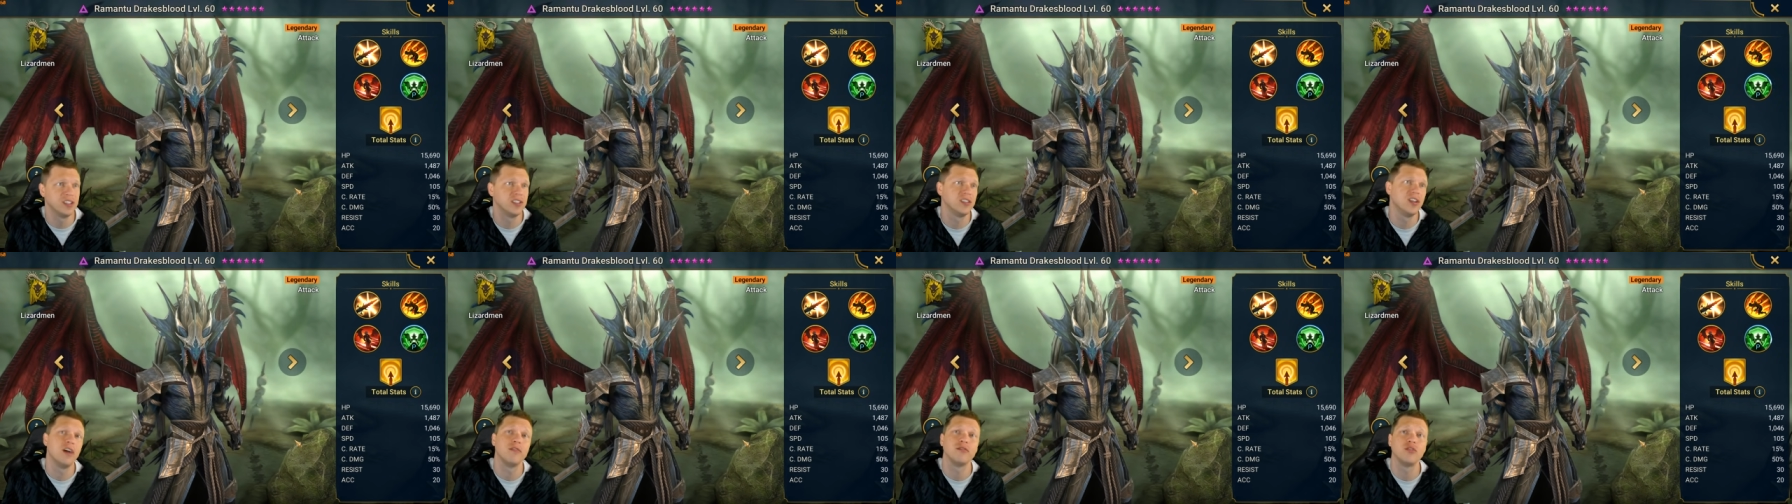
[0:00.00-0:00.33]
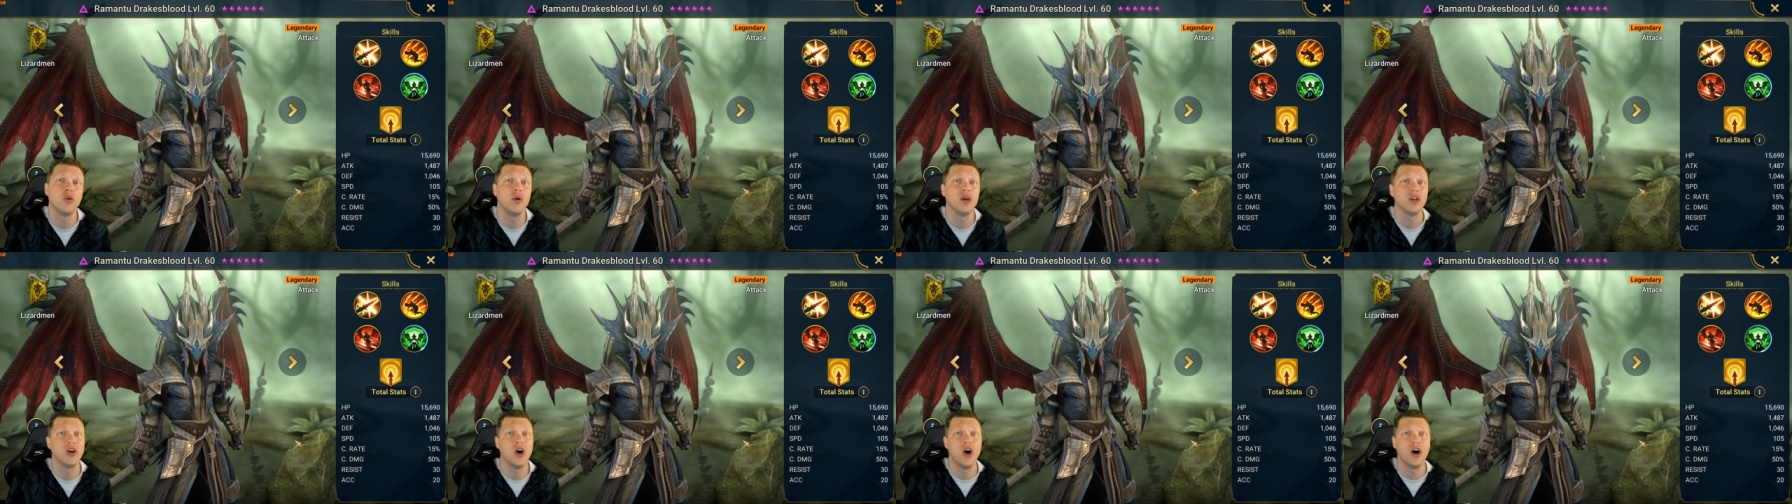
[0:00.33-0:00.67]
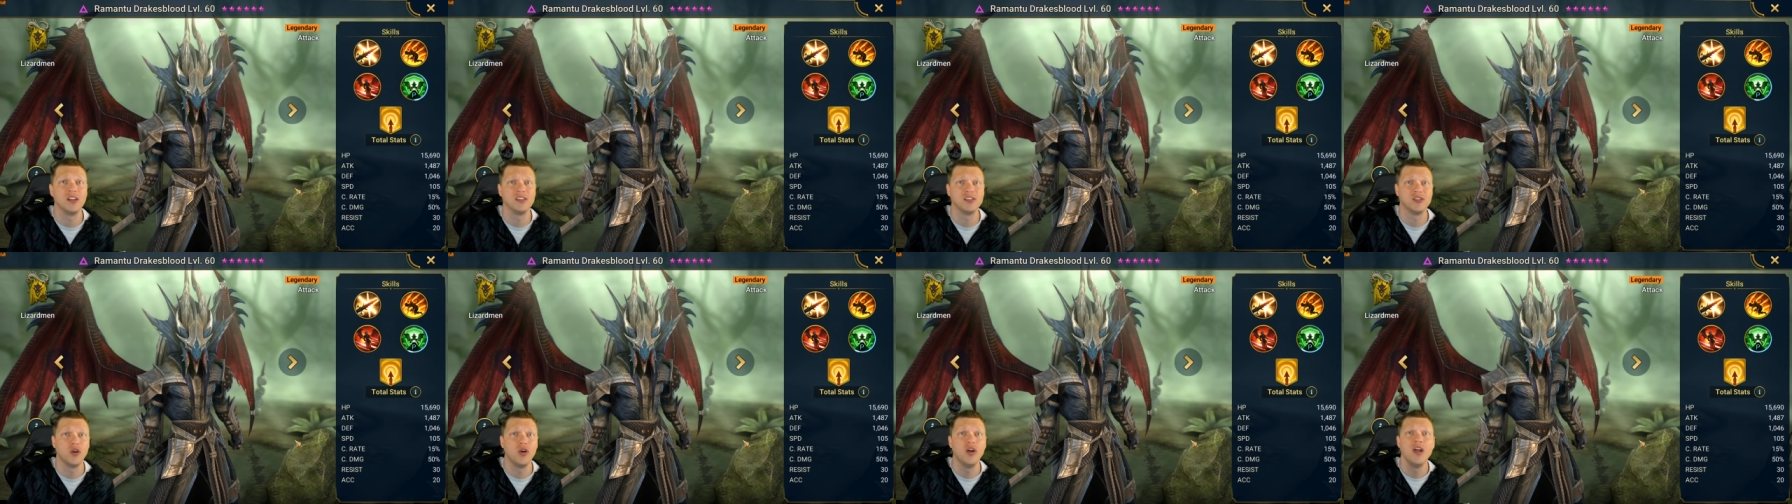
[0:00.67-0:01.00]
stuff going
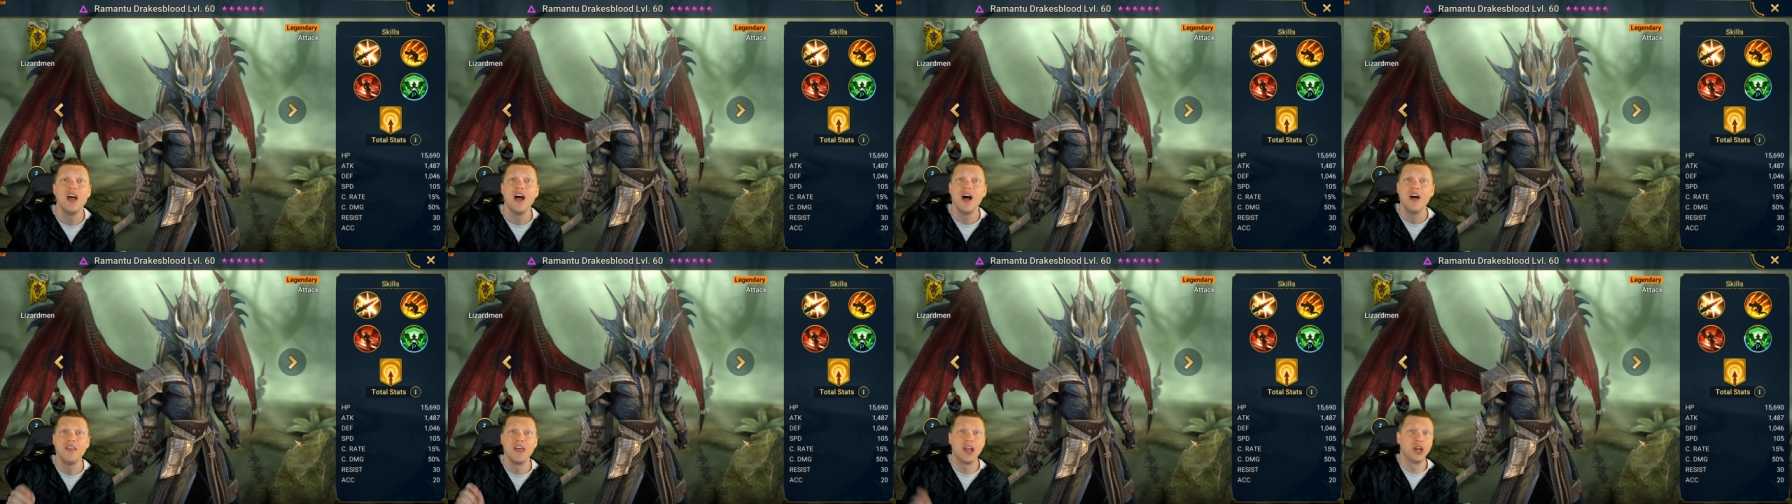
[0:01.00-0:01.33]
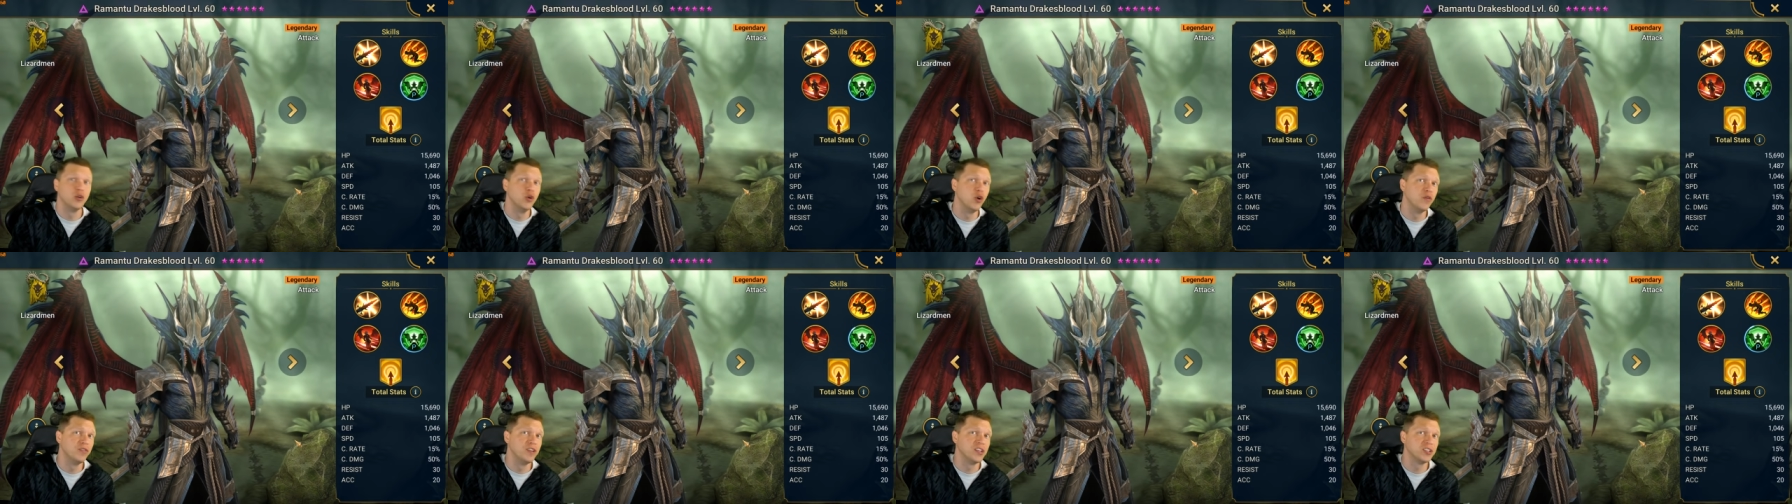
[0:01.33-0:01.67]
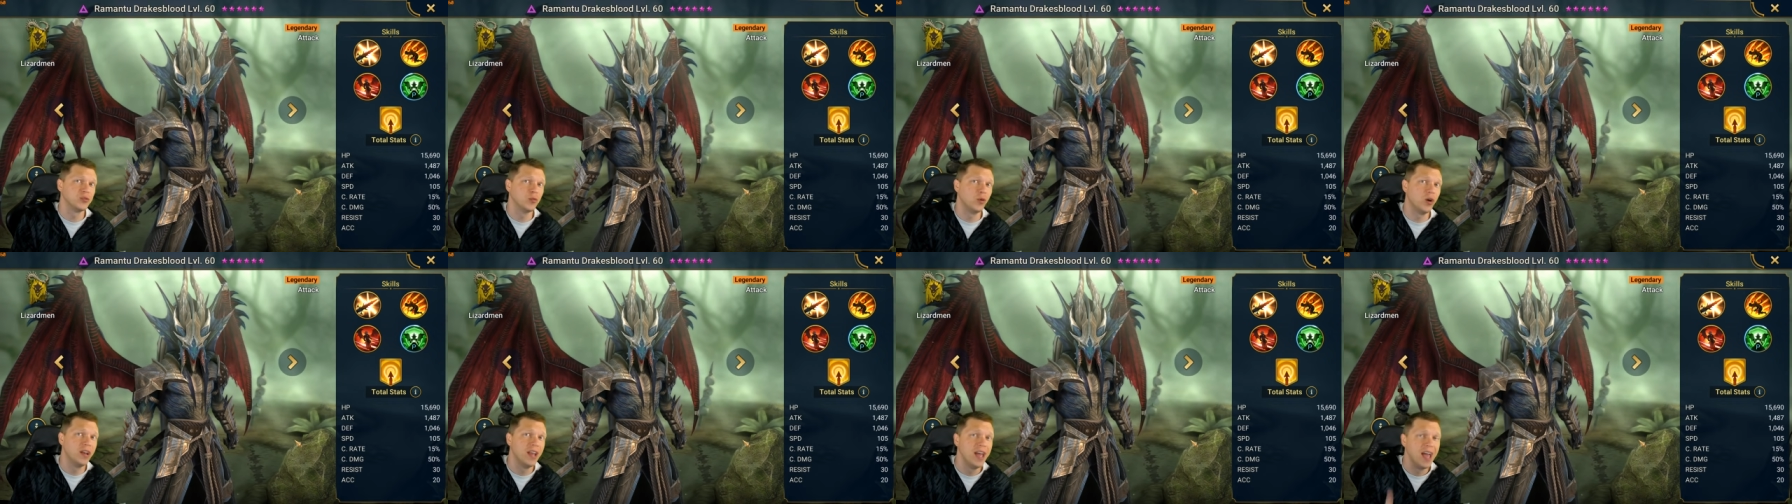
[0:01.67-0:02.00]
on. So that'll do it for
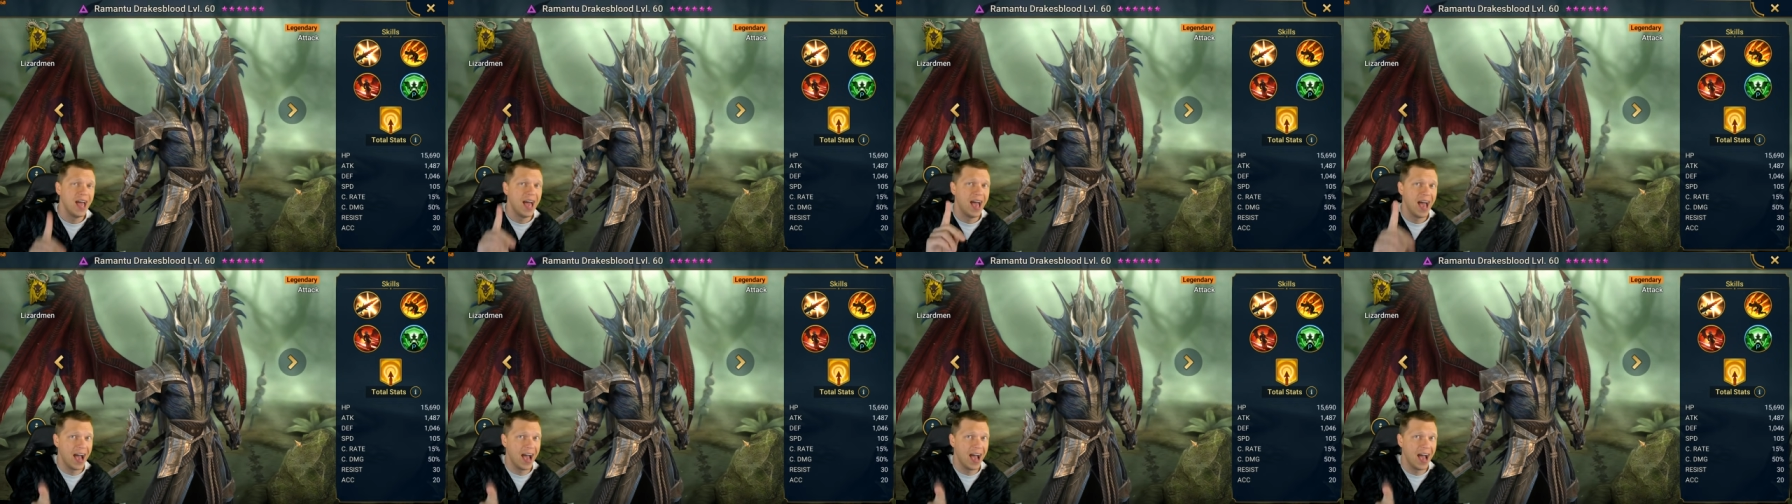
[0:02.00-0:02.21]
this one.